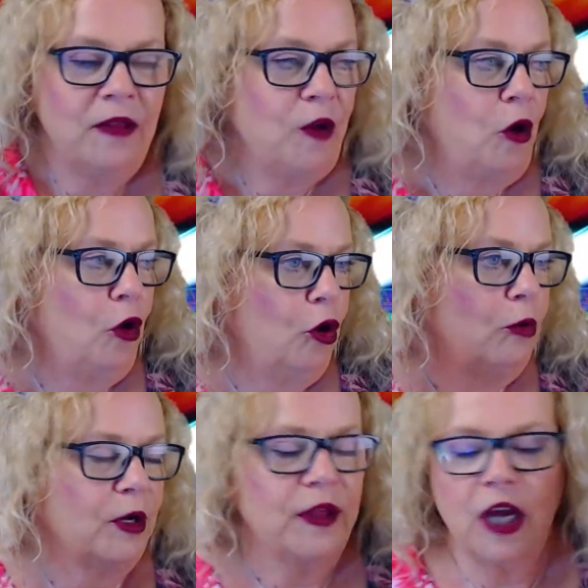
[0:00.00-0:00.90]
the
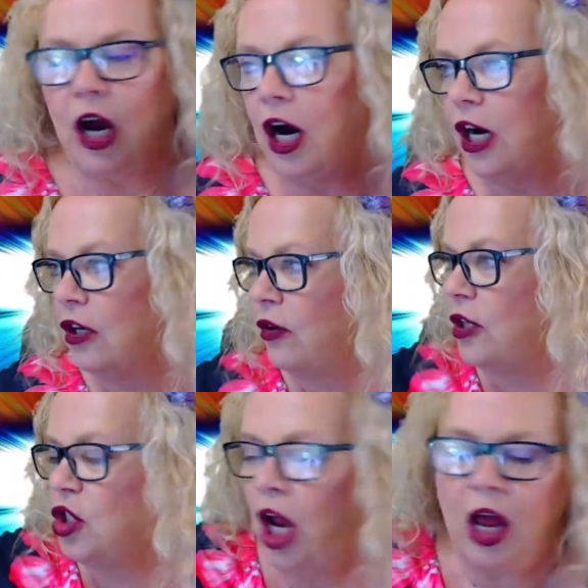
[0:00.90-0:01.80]
home or the car or
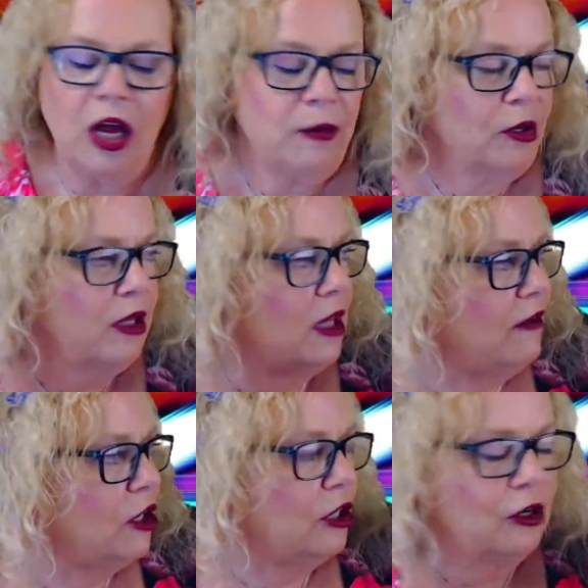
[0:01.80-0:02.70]
the job or the
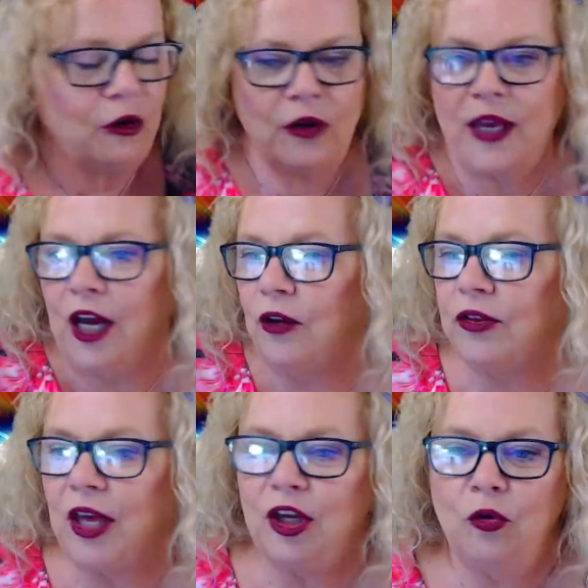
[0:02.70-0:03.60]
lover or the
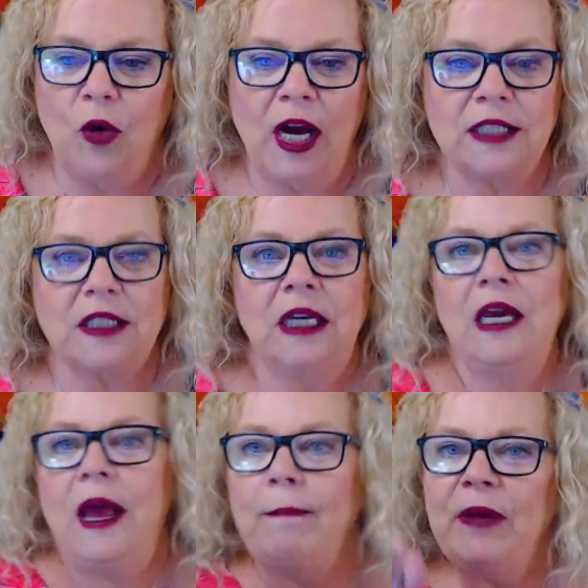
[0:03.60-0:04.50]
health that you want
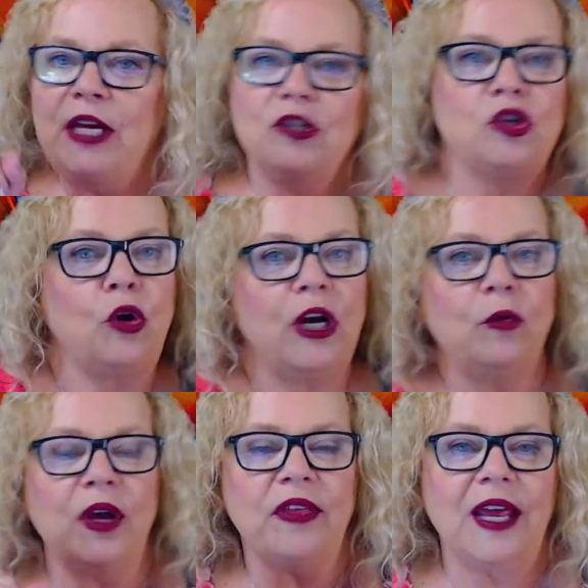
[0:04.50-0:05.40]
and be in joy
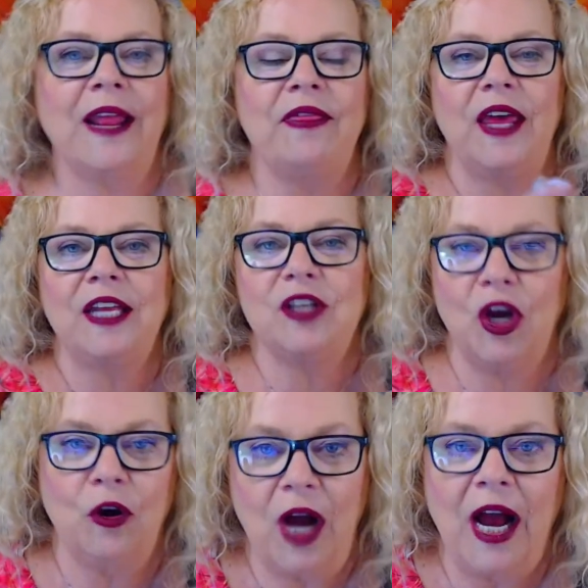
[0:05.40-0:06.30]
with it and then
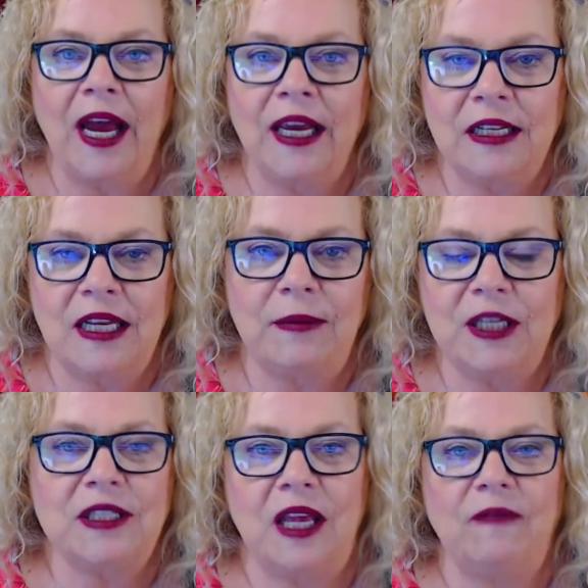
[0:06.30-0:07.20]
go i debbie
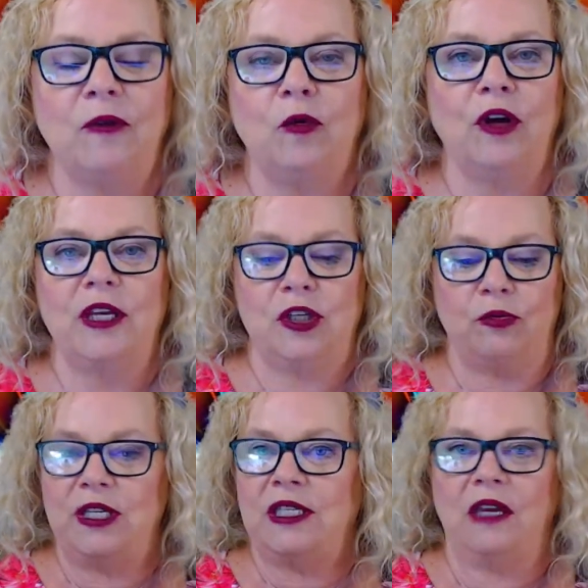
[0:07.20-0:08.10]
is safe and worthy to
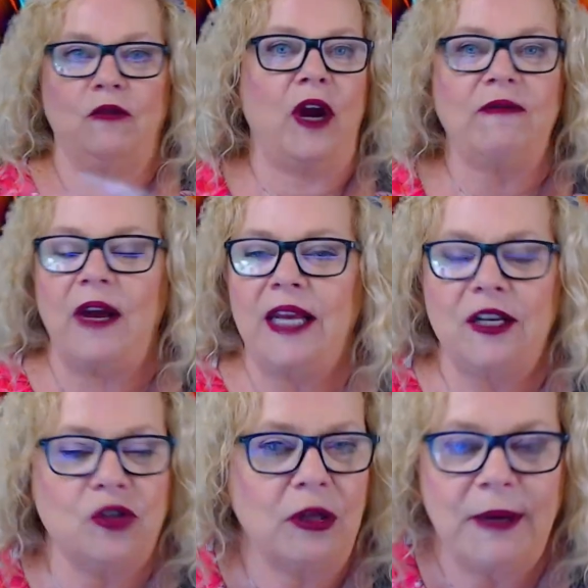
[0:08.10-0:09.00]
receive great
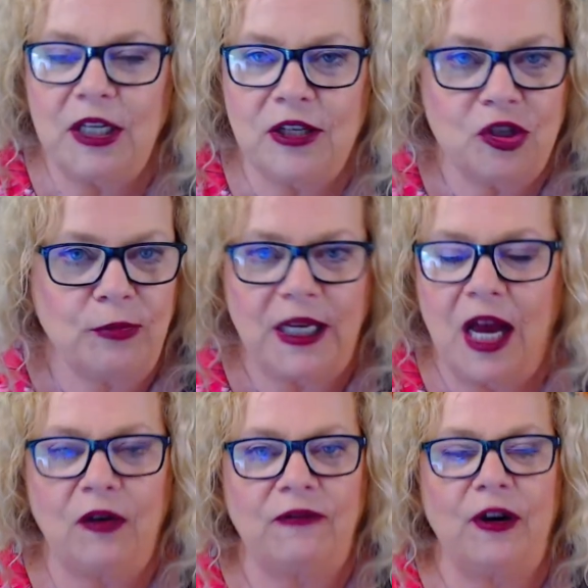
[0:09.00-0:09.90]
financial abundance to me
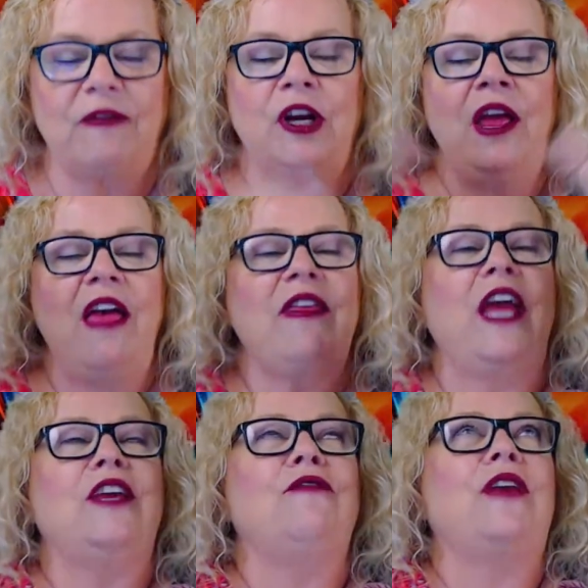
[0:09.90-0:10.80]
now and forever
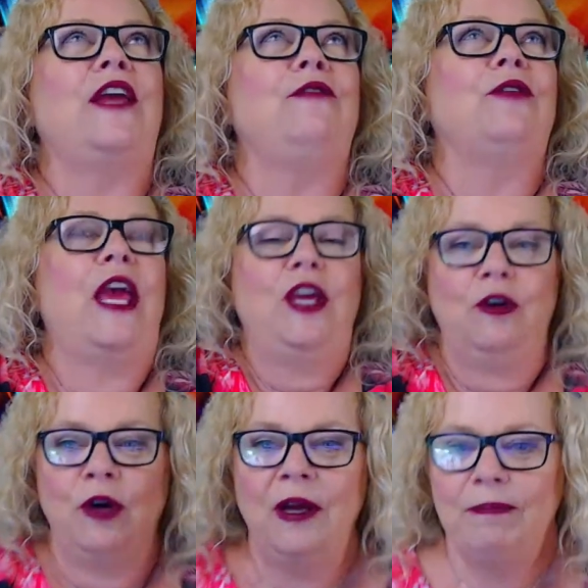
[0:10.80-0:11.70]
thank you thank you thank
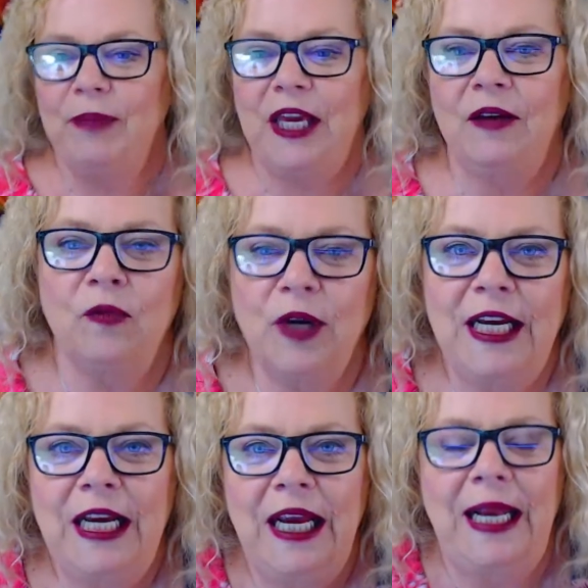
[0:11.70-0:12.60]
you be
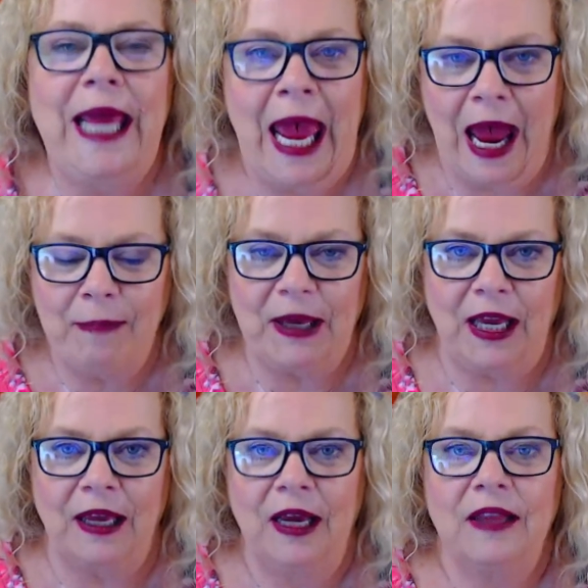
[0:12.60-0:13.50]
really
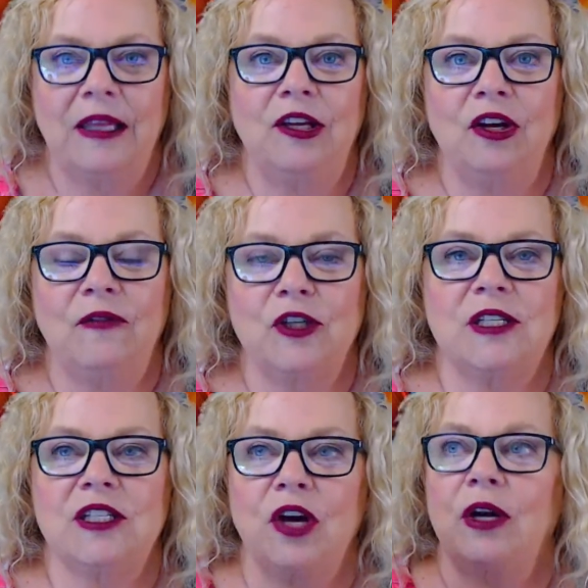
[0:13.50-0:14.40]
happy then the
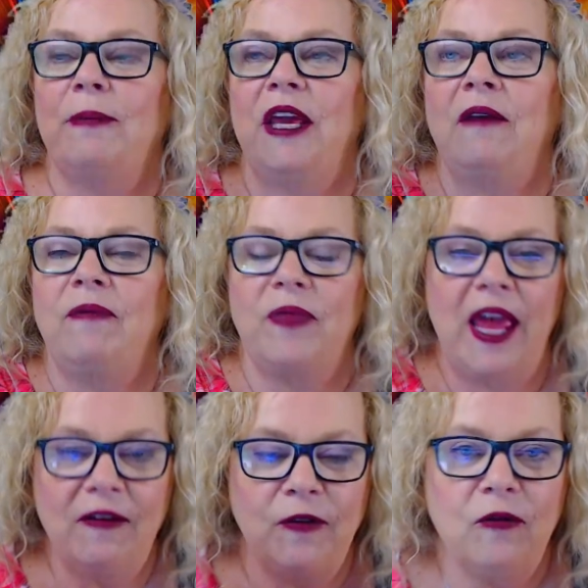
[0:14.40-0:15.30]
universe is going to be
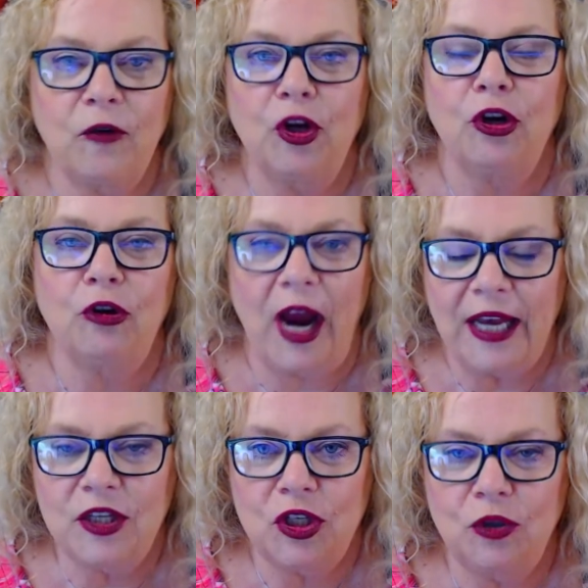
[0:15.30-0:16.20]
thankful for your
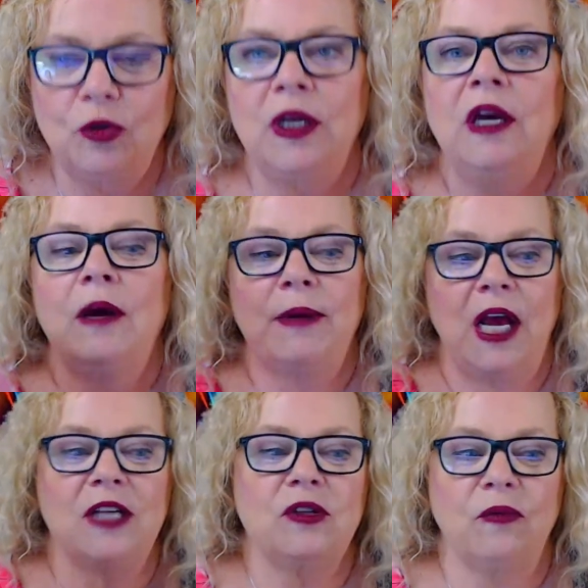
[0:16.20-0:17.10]
gratitude but
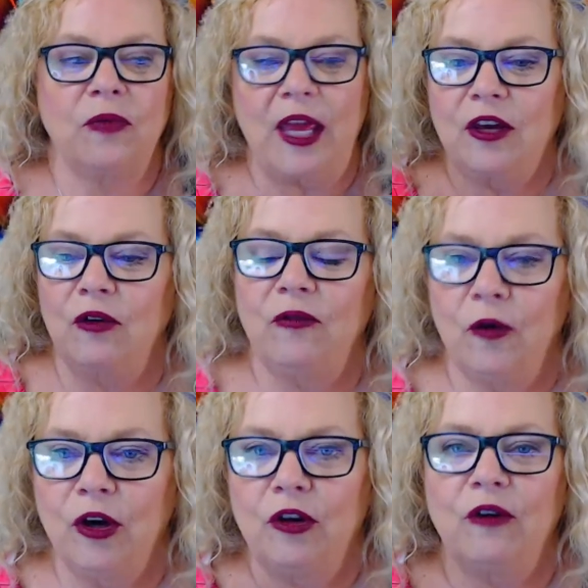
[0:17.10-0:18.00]
also thank you
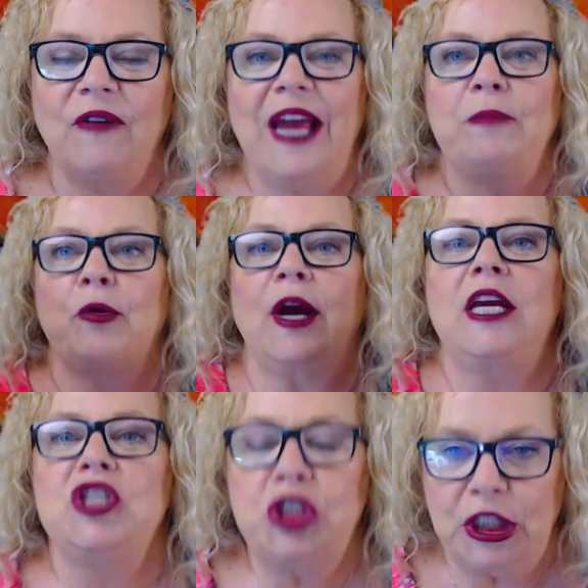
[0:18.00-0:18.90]
for your
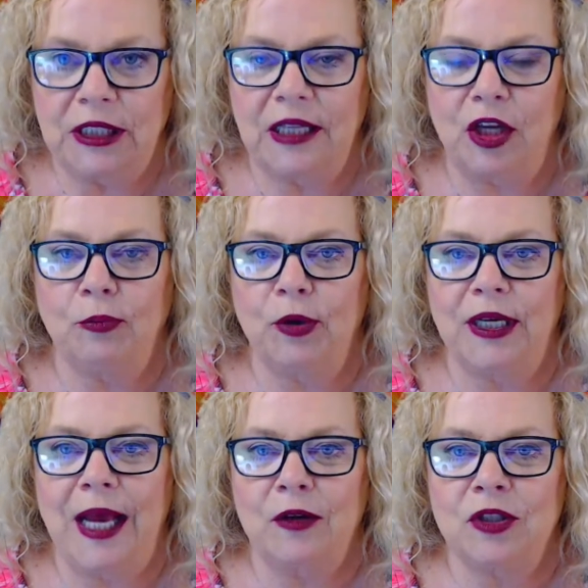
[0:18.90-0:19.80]
vibration that you're
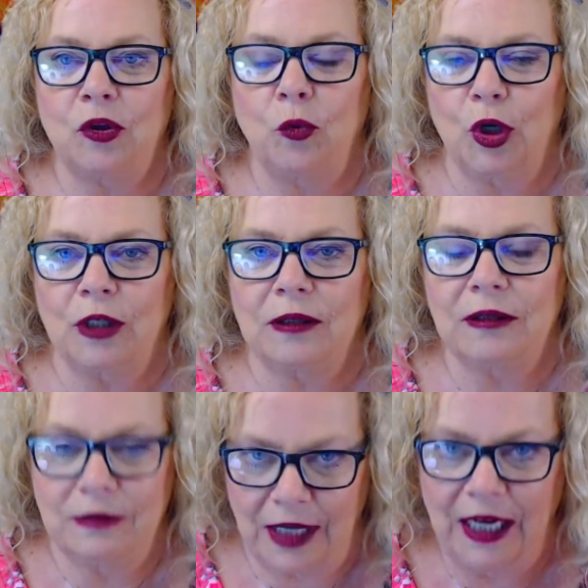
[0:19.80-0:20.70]
putting out into the world
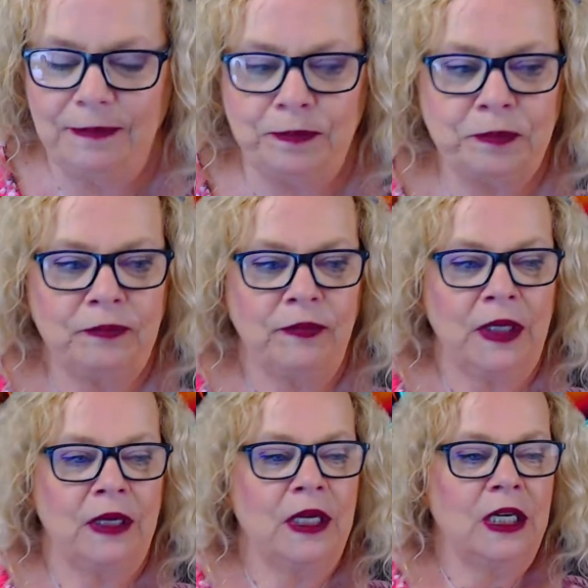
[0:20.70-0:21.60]
right
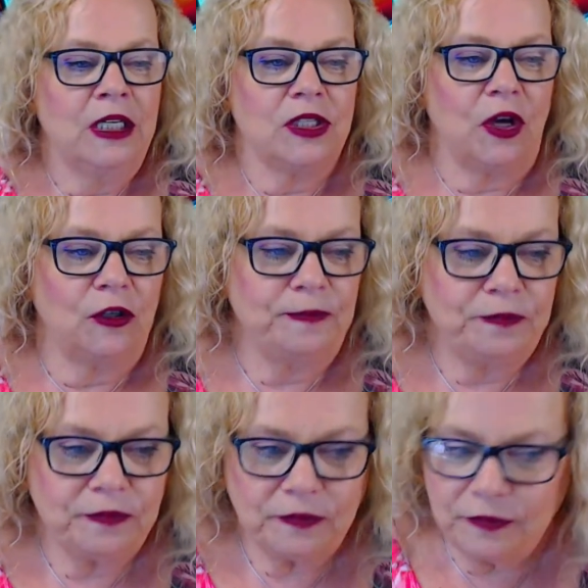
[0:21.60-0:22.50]
so
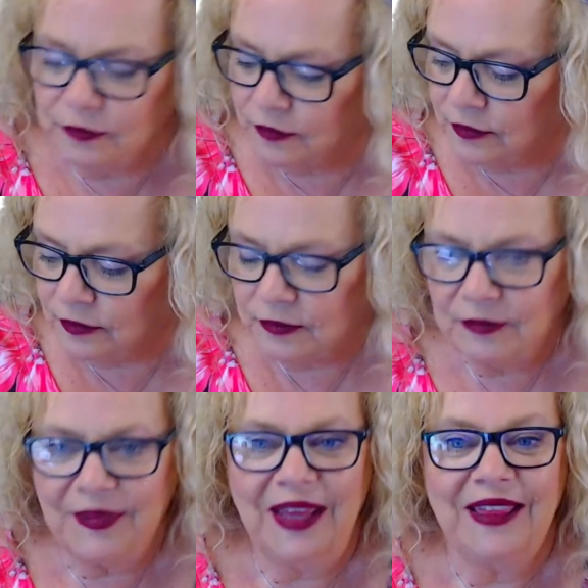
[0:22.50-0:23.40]

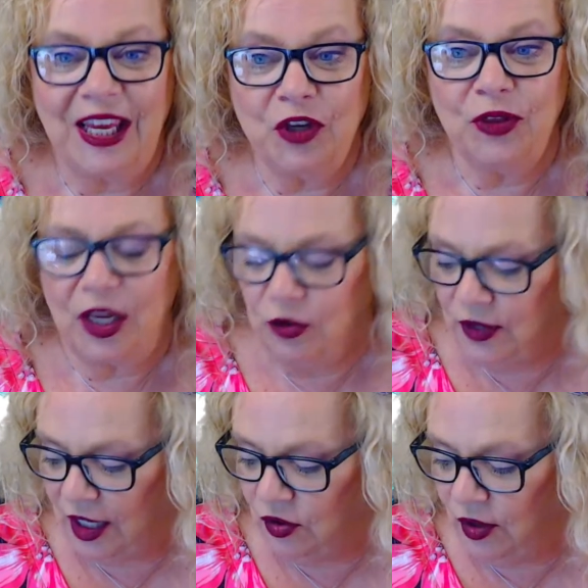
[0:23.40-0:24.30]
Thank you, thank you,
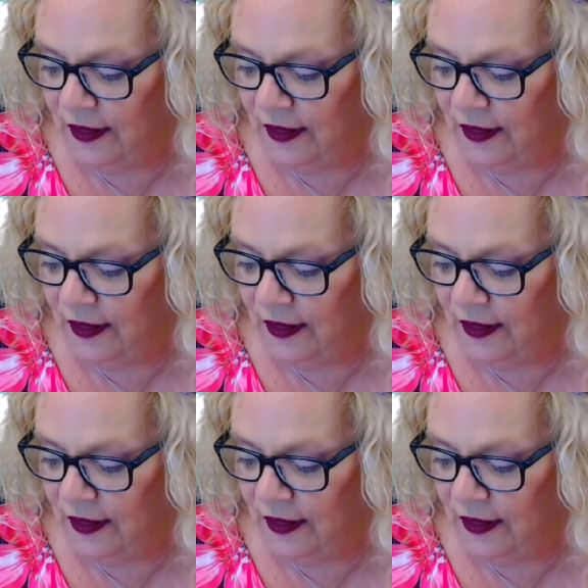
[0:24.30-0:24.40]
thank you